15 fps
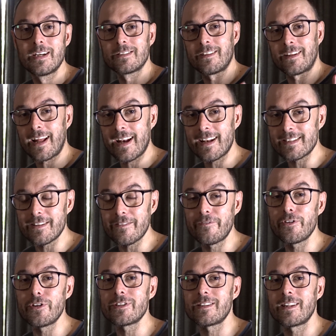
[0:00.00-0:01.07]
So that is the
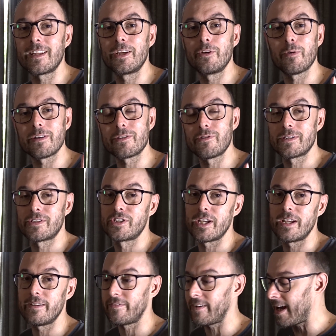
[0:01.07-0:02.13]
first thing you want to
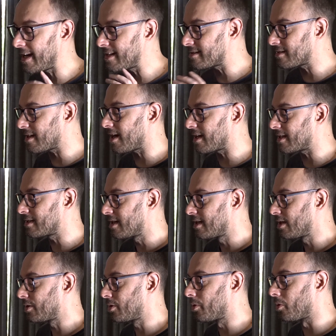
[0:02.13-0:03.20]
achieve inside
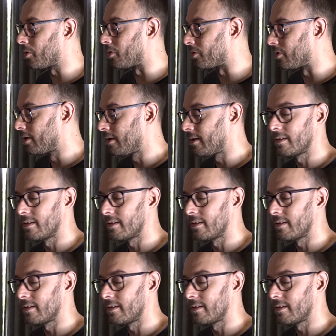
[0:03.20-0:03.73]
your